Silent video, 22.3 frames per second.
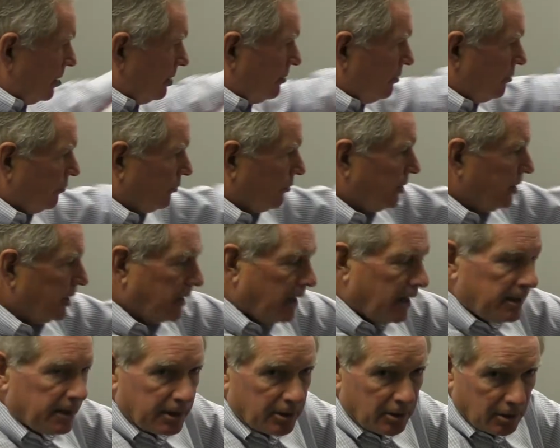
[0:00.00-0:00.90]
is for the
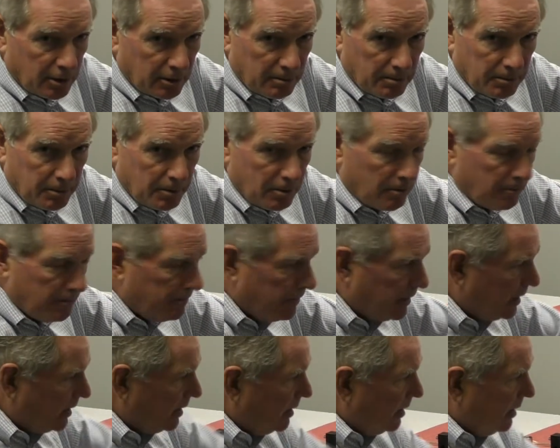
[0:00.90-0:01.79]
eddy current probe.
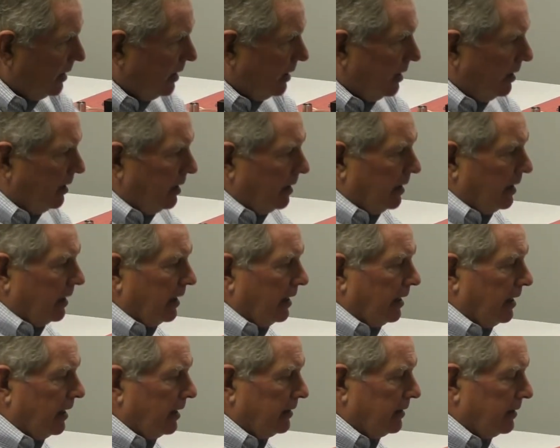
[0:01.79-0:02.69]
And